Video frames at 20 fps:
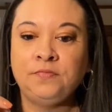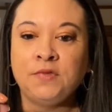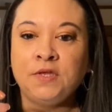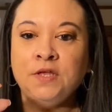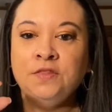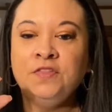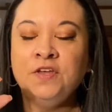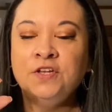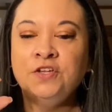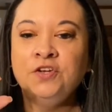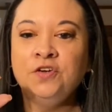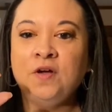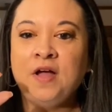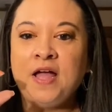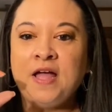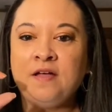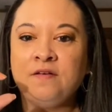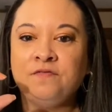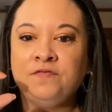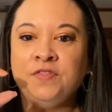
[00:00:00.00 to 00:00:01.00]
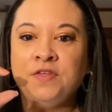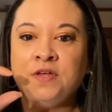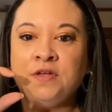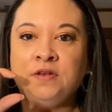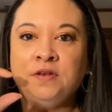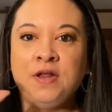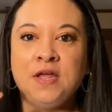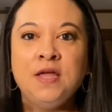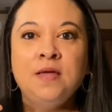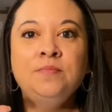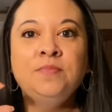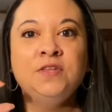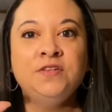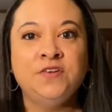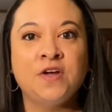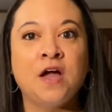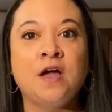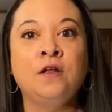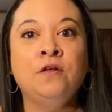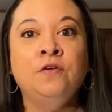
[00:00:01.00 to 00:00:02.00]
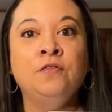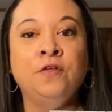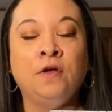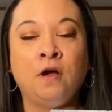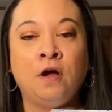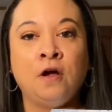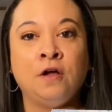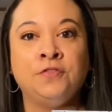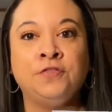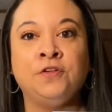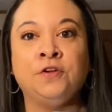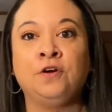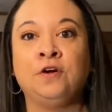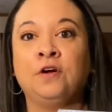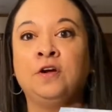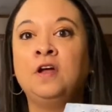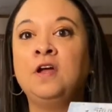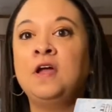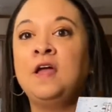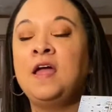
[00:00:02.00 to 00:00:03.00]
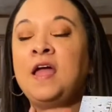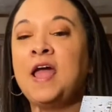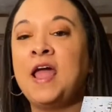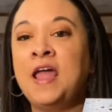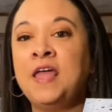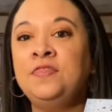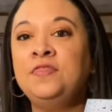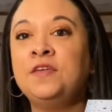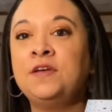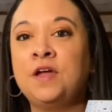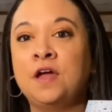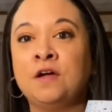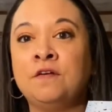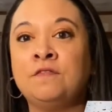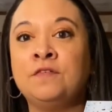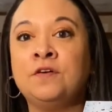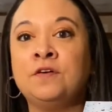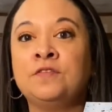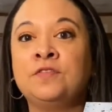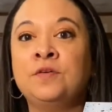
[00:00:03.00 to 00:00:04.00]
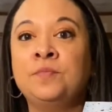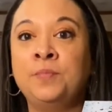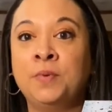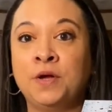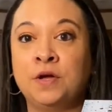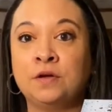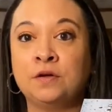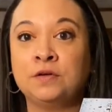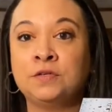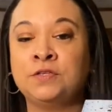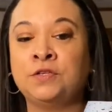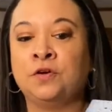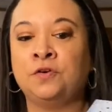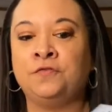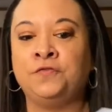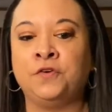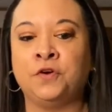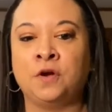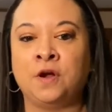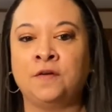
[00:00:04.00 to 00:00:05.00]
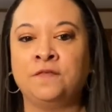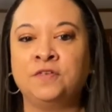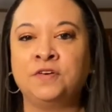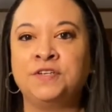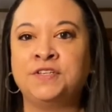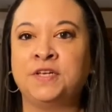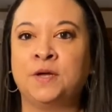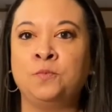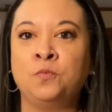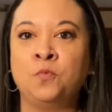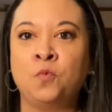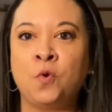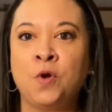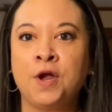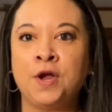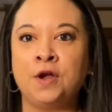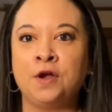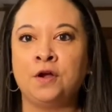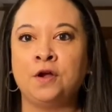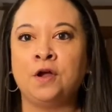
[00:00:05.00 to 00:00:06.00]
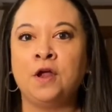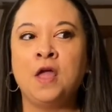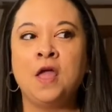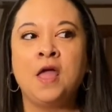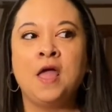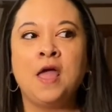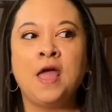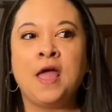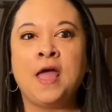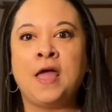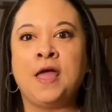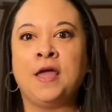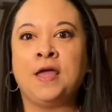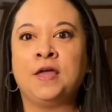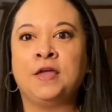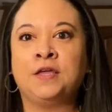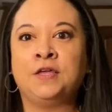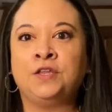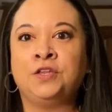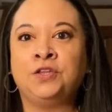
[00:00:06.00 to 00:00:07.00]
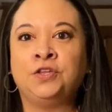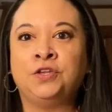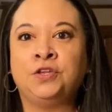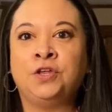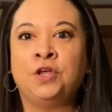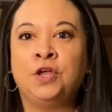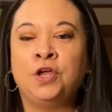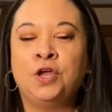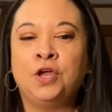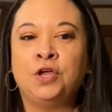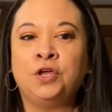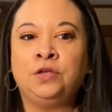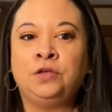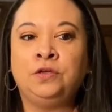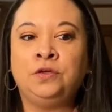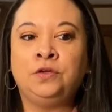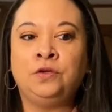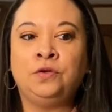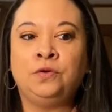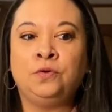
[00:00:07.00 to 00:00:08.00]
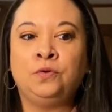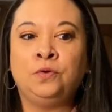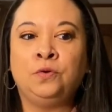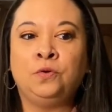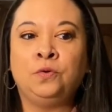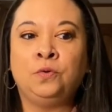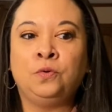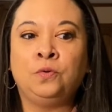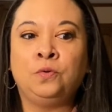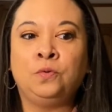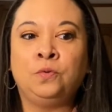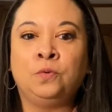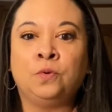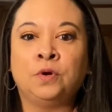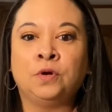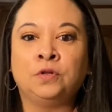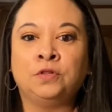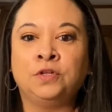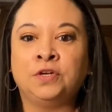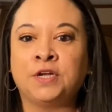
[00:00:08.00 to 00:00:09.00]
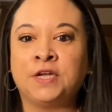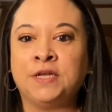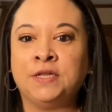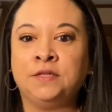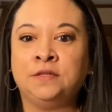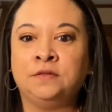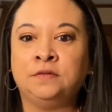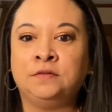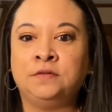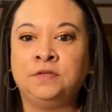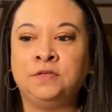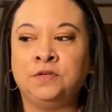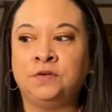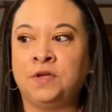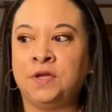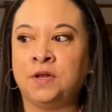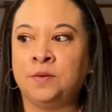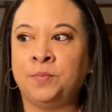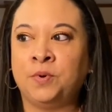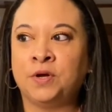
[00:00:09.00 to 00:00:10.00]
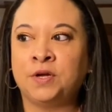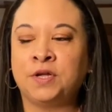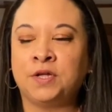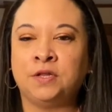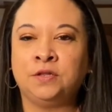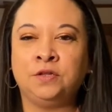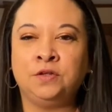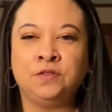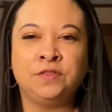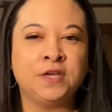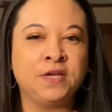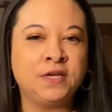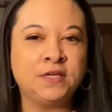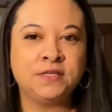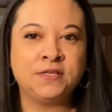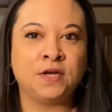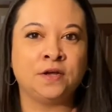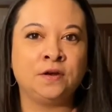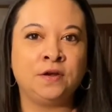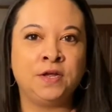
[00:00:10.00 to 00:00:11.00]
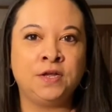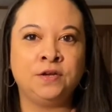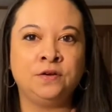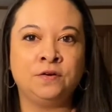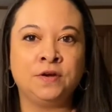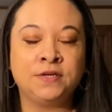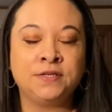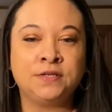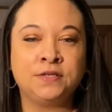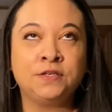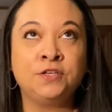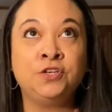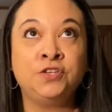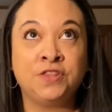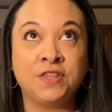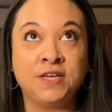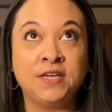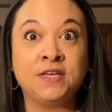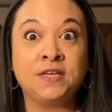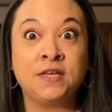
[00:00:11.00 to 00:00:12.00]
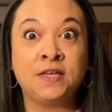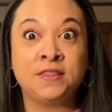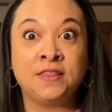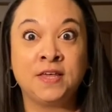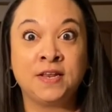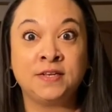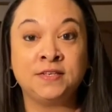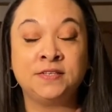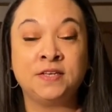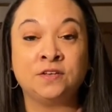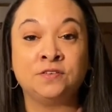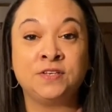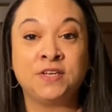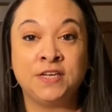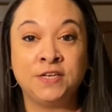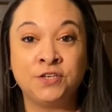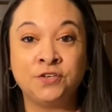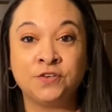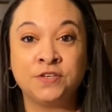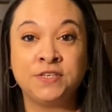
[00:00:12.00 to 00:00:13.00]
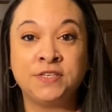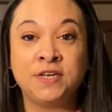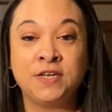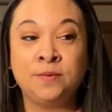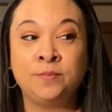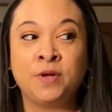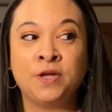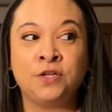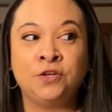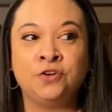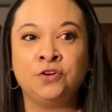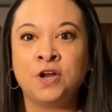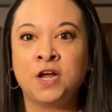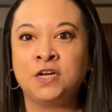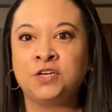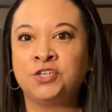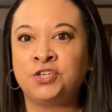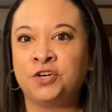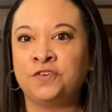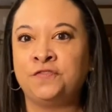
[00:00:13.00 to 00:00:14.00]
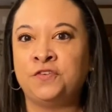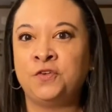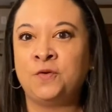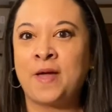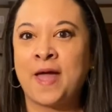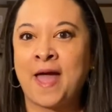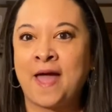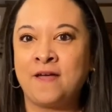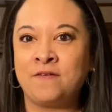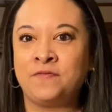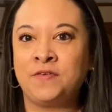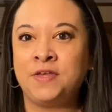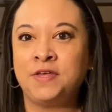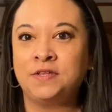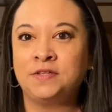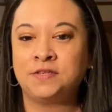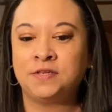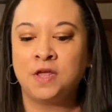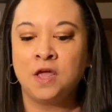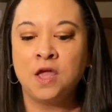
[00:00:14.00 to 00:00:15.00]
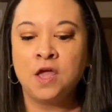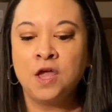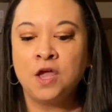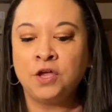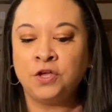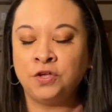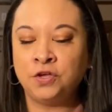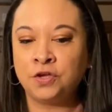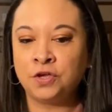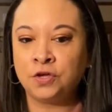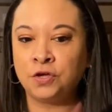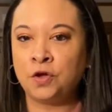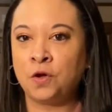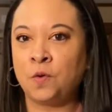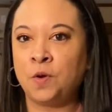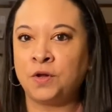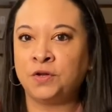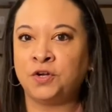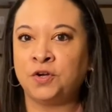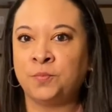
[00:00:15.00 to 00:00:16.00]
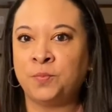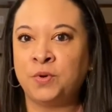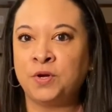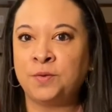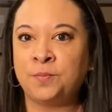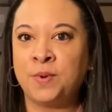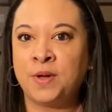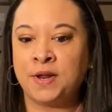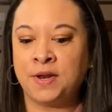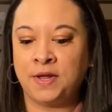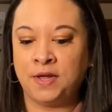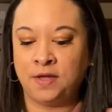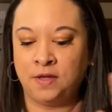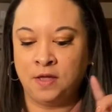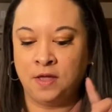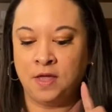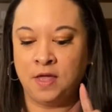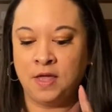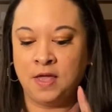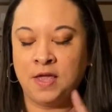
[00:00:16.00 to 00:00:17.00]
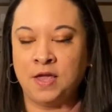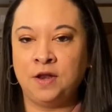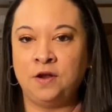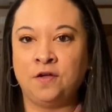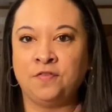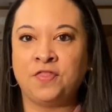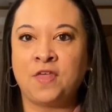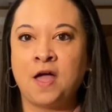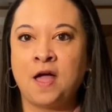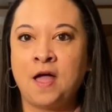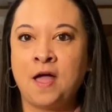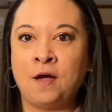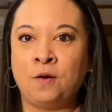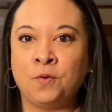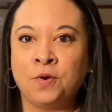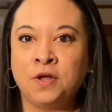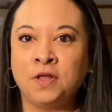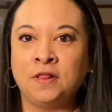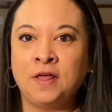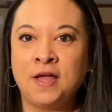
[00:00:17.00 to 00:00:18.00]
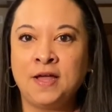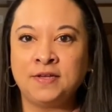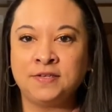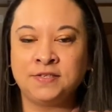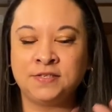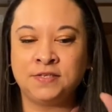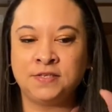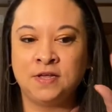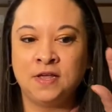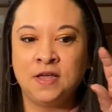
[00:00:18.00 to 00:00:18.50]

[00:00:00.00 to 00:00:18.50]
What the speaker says: Then you'll have the name, the title, the author, and the cover of the book. So if you're ever somewhere and you are looking to get a book and you think it sounds interesting, you think that it sounds interesting, but you're not sure if you have it, you can go on your BookBuddy, hit on the hourglass,